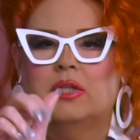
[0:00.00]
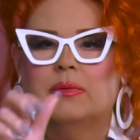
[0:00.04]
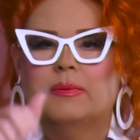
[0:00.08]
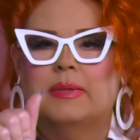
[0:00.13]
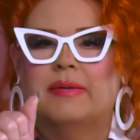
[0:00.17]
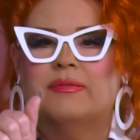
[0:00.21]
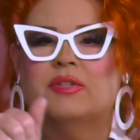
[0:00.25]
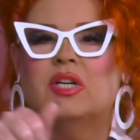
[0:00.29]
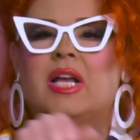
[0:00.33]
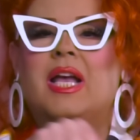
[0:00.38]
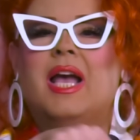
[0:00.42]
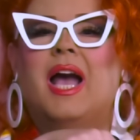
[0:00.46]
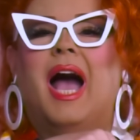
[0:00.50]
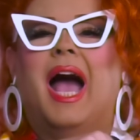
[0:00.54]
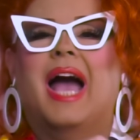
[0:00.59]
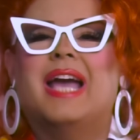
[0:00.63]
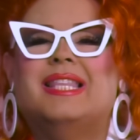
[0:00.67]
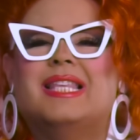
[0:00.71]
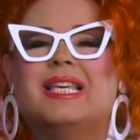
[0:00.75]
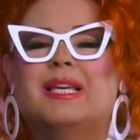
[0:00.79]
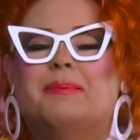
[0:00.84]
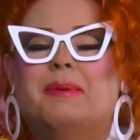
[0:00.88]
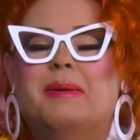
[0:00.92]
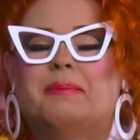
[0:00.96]
or whatever. I
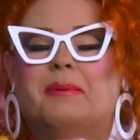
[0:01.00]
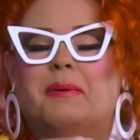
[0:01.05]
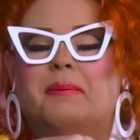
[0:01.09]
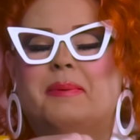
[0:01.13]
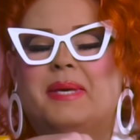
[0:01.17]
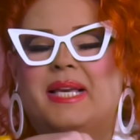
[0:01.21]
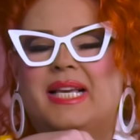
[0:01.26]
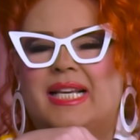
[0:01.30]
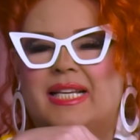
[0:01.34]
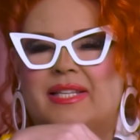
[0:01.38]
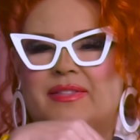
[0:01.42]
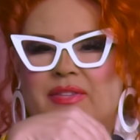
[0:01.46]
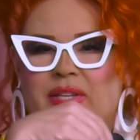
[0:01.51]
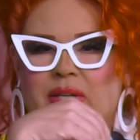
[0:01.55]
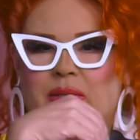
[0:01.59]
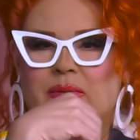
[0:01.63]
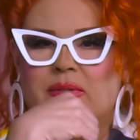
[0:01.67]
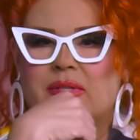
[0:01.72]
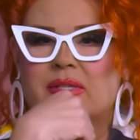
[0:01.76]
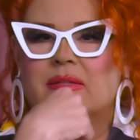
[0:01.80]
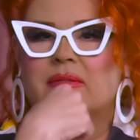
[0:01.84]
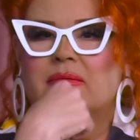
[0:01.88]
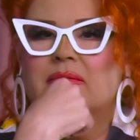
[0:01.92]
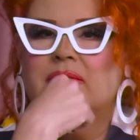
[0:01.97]
think people pee in
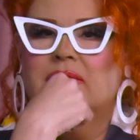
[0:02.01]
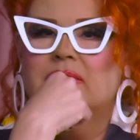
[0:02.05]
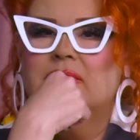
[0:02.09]
those.